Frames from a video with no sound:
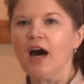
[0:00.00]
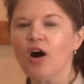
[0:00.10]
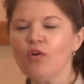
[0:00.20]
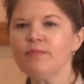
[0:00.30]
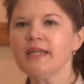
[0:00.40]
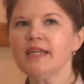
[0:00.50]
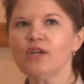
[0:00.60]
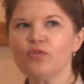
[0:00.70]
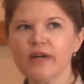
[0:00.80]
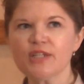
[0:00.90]
How
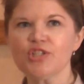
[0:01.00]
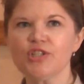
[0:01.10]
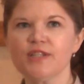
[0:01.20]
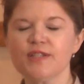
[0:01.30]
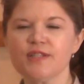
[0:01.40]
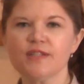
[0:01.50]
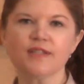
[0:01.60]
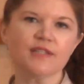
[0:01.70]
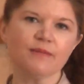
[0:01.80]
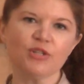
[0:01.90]
many questions
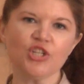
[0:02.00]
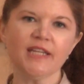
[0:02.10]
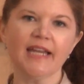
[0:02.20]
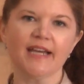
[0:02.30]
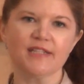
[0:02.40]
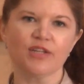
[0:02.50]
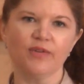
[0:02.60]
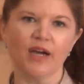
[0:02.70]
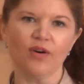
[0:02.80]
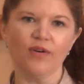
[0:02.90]
does the machine
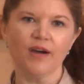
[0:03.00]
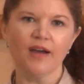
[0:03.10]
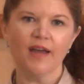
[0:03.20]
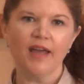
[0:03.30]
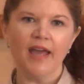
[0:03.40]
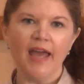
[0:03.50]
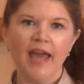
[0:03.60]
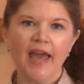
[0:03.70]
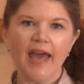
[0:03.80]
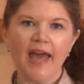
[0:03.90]

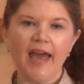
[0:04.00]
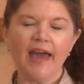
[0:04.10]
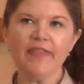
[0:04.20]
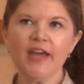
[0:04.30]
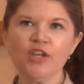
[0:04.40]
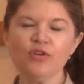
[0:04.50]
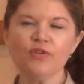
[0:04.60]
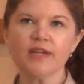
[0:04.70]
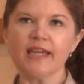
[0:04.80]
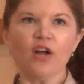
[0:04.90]
ask And then
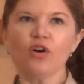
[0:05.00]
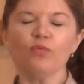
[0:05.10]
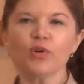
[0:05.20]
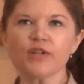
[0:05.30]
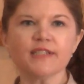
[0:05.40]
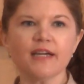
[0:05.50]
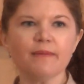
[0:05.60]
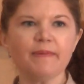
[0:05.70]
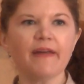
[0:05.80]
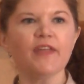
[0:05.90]
you get all worked
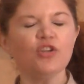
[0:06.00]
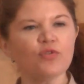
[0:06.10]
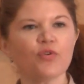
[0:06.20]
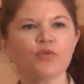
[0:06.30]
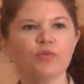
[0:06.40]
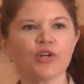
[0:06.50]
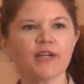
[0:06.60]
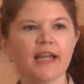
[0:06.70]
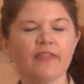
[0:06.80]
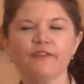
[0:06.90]
up, and then you go to
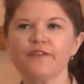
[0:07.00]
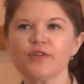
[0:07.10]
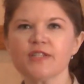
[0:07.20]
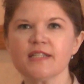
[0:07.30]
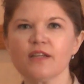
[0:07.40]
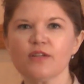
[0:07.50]
work, and the first